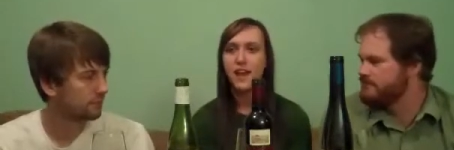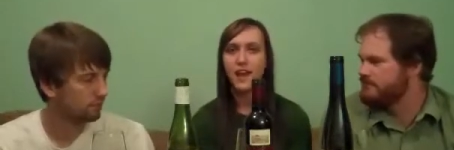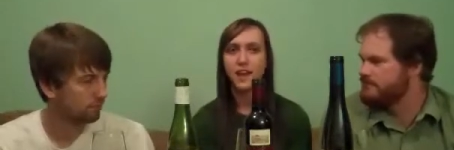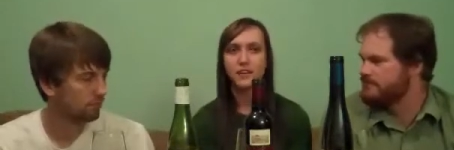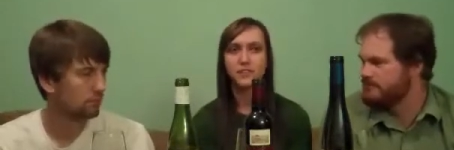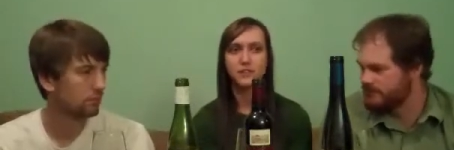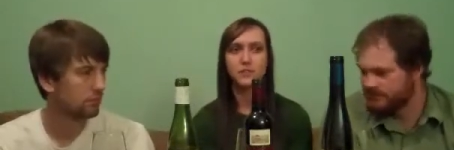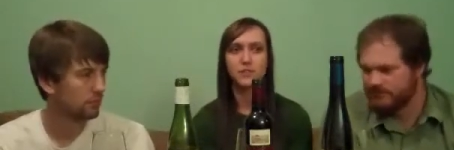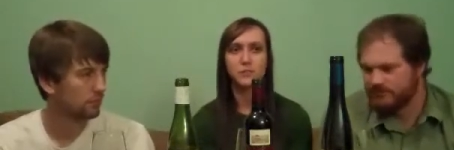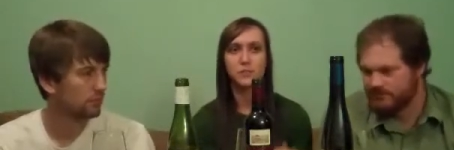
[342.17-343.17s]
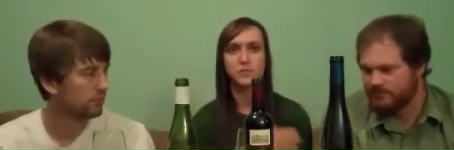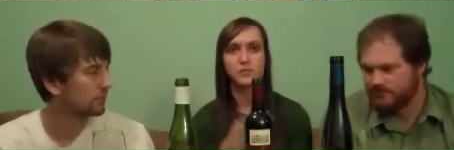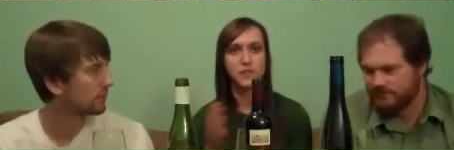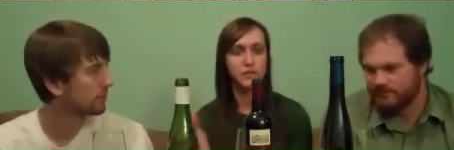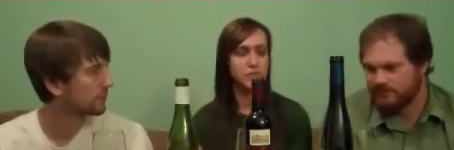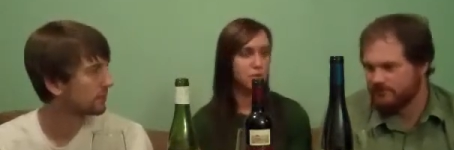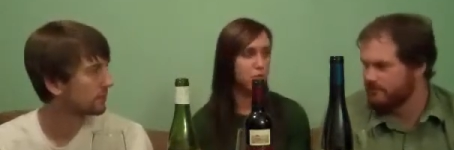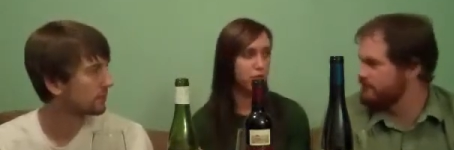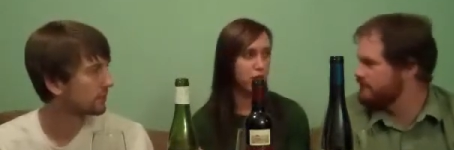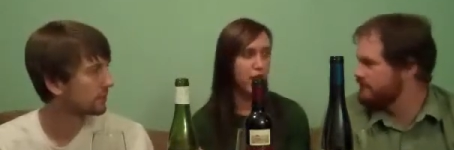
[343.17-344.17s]
Speaker 1: And until you've exposed yourself to a
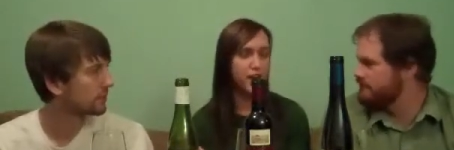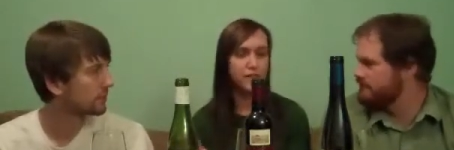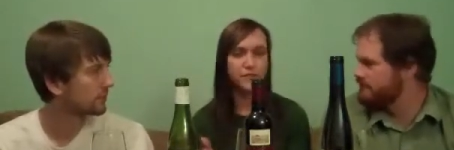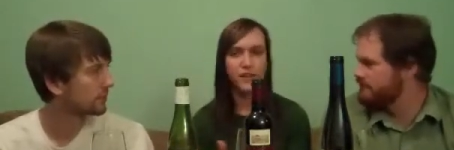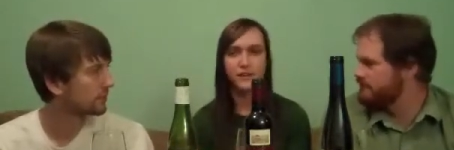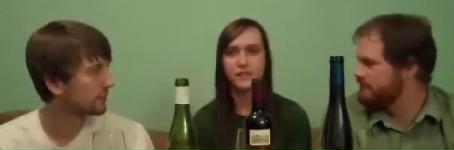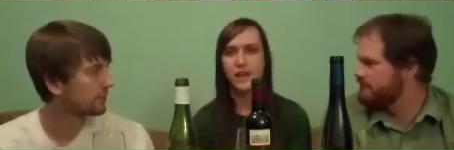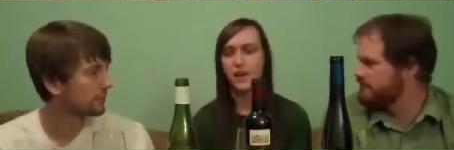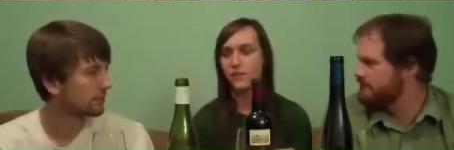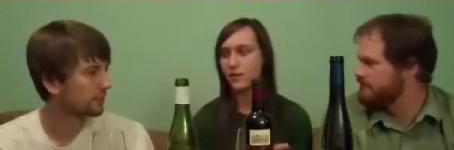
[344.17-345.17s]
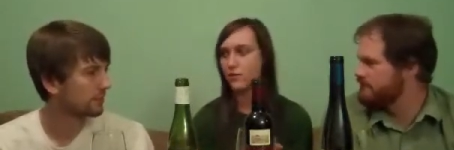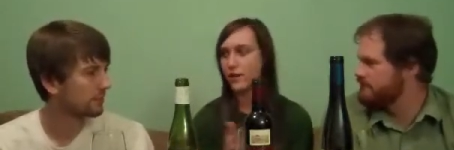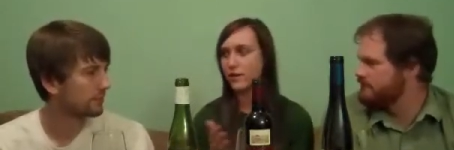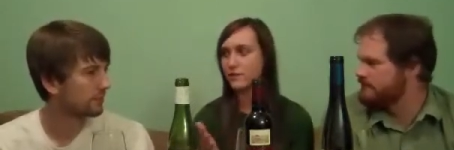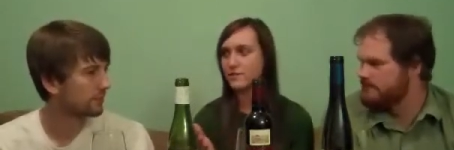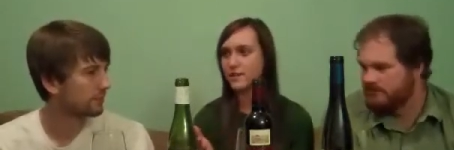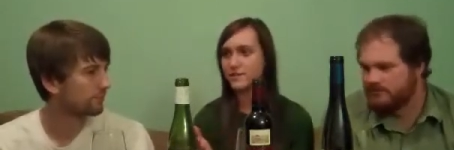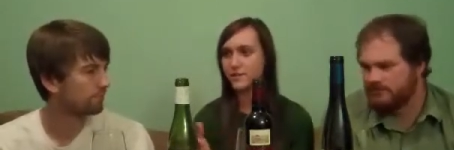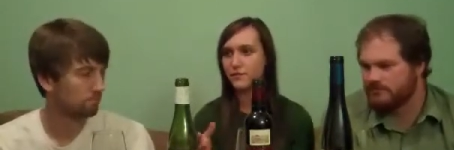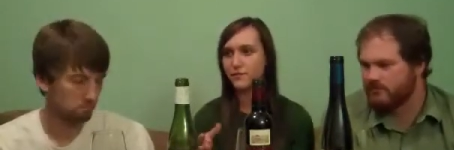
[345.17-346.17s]
more variety of things and have a greater
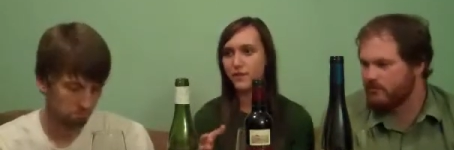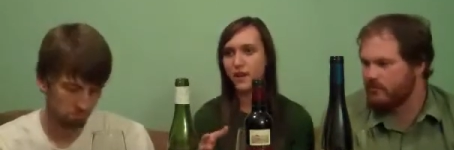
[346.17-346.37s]
sense of,